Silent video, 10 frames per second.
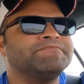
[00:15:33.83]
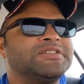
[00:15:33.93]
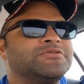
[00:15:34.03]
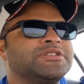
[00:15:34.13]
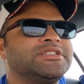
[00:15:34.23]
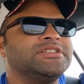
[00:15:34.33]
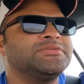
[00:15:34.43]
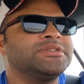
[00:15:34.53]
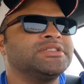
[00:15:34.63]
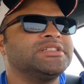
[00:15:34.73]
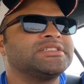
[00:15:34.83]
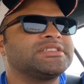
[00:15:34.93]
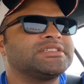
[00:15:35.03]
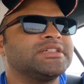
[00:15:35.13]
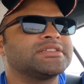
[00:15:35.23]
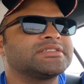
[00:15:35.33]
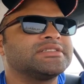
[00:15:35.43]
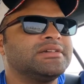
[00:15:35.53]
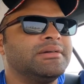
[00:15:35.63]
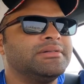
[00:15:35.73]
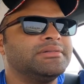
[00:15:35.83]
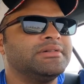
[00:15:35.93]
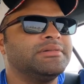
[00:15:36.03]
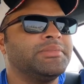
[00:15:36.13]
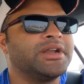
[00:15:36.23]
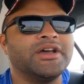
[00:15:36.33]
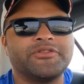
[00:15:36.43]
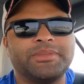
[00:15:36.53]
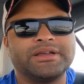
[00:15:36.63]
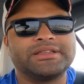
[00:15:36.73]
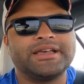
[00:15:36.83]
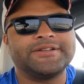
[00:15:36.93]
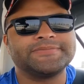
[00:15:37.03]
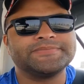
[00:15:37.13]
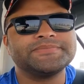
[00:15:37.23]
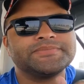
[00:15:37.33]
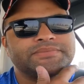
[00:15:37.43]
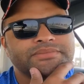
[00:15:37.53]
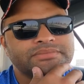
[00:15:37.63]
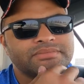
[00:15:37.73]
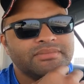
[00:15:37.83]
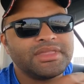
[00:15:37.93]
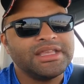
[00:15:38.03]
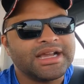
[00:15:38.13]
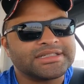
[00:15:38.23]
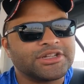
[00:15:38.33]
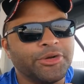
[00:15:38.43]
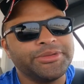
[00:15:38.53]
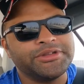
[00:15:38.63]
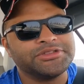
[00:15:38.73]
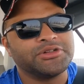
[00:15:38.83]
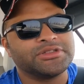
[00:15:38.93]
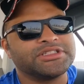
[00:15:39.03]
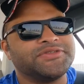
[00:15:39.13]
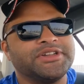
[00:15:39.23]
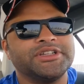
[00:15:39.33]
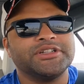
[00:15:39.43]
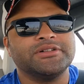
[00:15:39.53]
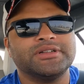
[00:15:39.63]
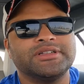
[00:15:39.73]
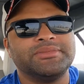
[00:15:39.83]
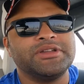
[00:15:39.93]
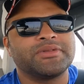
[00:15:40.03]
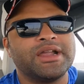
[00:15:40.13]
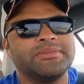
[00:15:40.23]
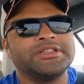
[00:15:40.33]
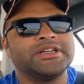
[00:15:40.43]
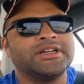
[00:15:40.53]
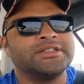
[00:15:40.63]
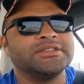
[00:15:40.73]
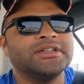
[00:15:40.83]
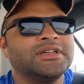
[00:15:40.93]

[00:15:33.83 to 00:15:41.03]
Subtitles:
it really sucks. But enough about that, guys. I hope you enjoyed this video and me rambling on.